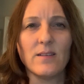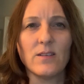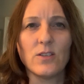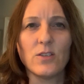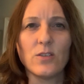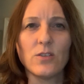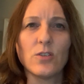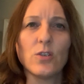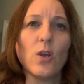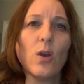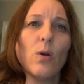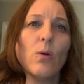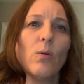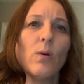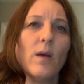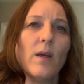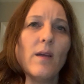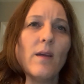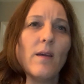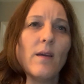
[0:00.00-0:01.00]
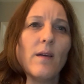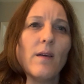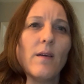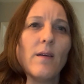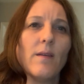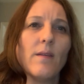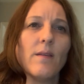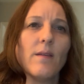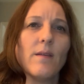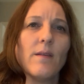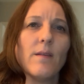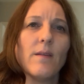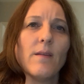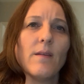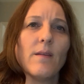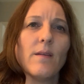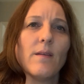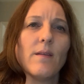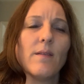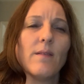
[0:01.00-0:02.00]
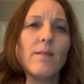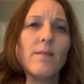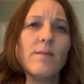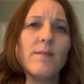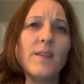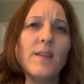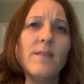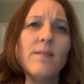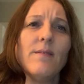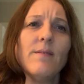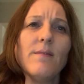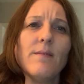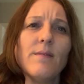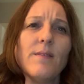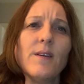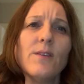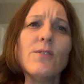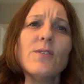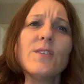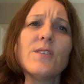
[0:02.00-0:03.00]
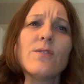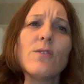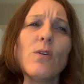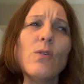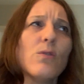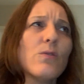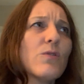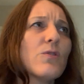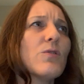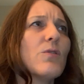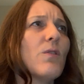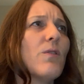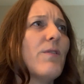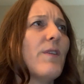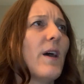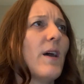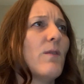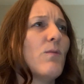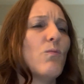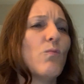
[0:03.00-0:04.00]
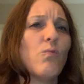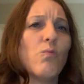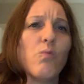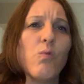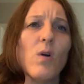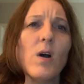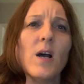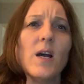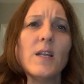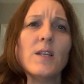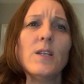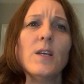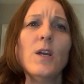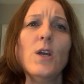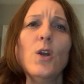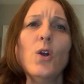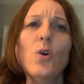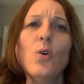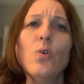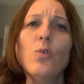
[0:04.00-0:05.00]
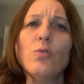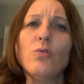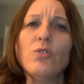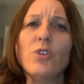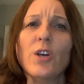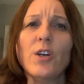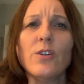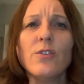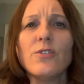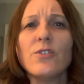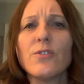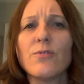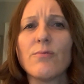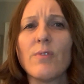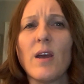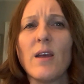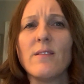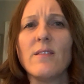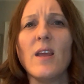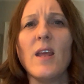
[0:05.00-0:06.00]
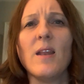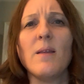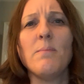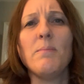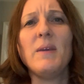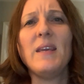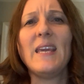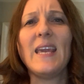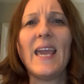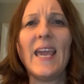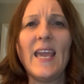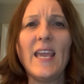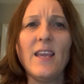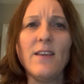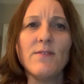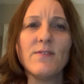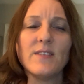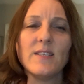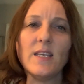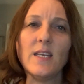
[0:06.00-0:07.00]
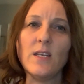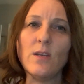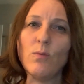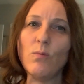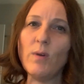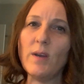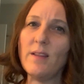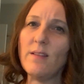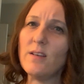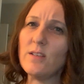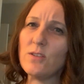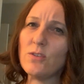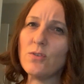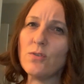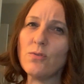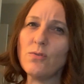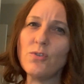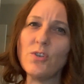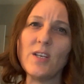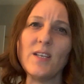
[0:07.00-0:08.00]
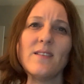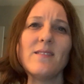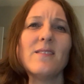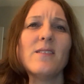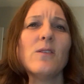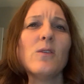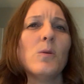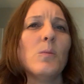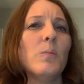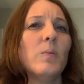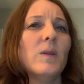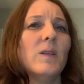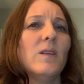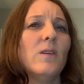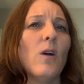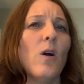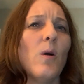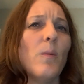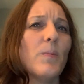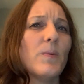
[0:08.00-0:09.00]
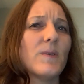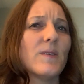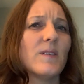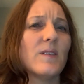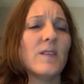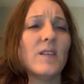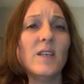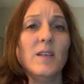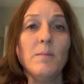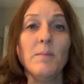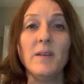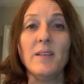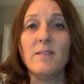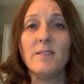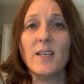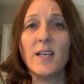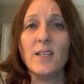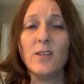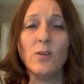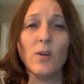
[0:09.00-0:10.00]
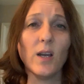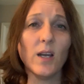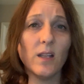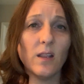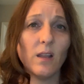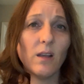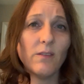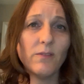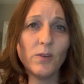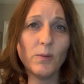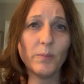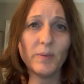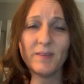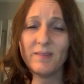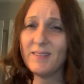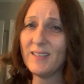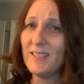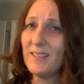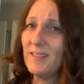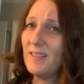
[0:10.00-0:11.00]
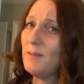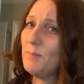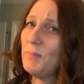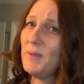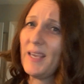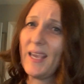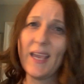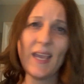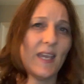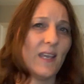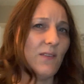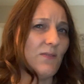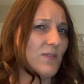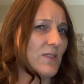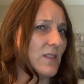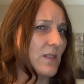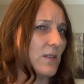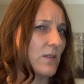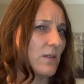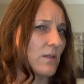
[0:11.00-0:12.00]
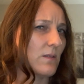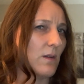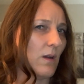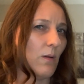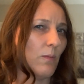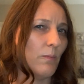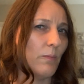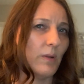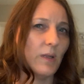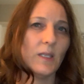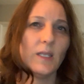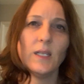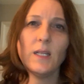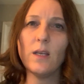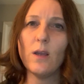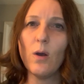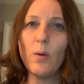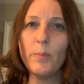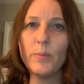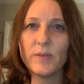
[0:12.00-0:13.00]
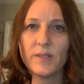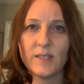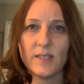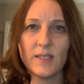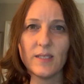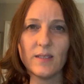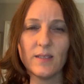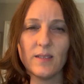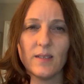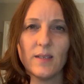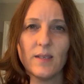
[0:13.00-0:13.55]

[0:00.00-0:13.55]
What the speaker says: So then there's also that one who turns around and behaves in a way that suggests the complete opposite. He may tell you I love you, but then he behaves completely opposite.